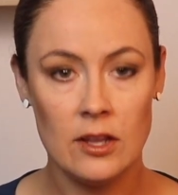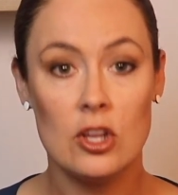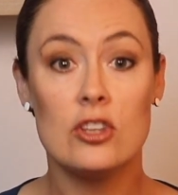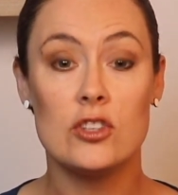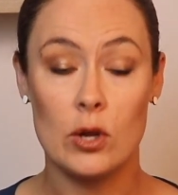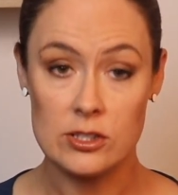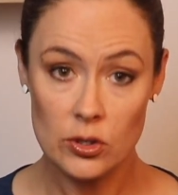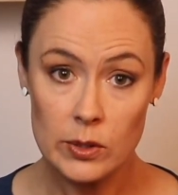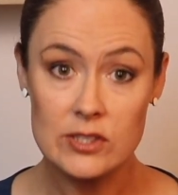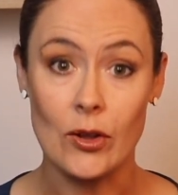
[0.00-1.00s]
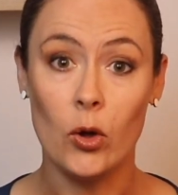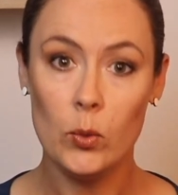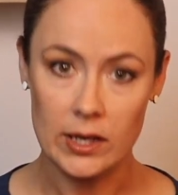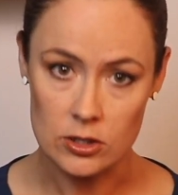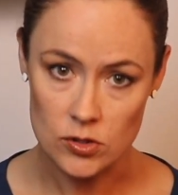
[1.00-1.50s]
So in doing so, we
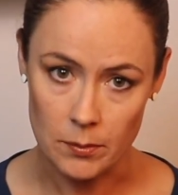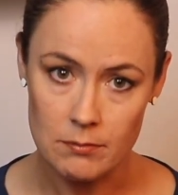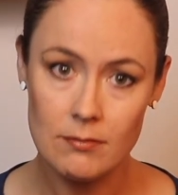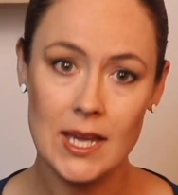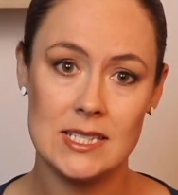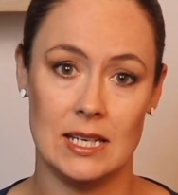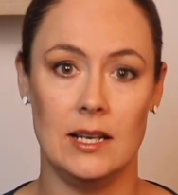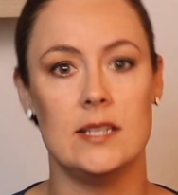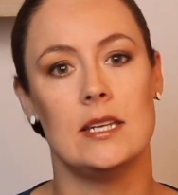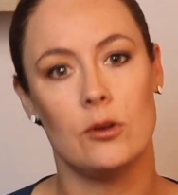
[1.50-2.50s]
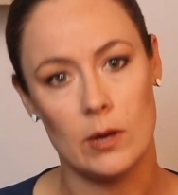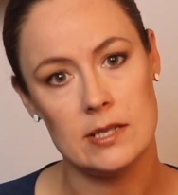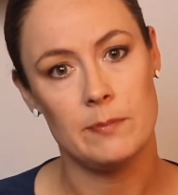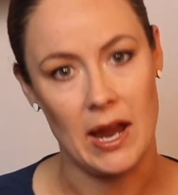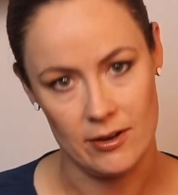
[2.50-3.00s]
can dramatically decrease
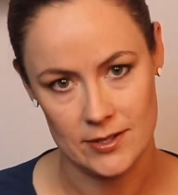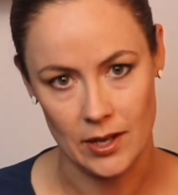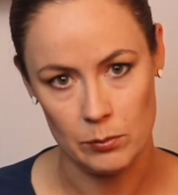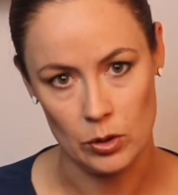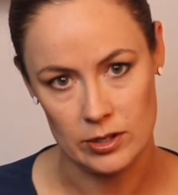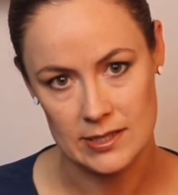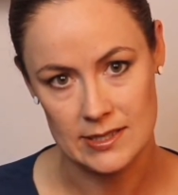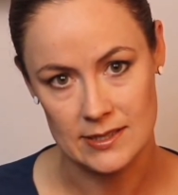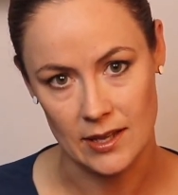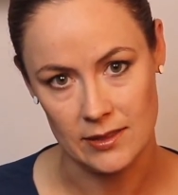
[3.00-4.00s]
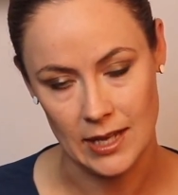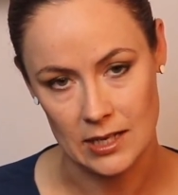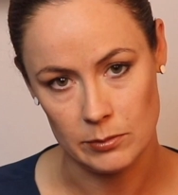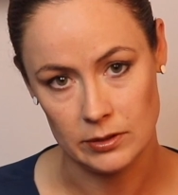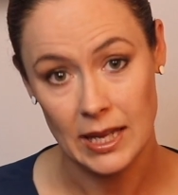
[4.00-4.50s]
parasite burdens inside the animal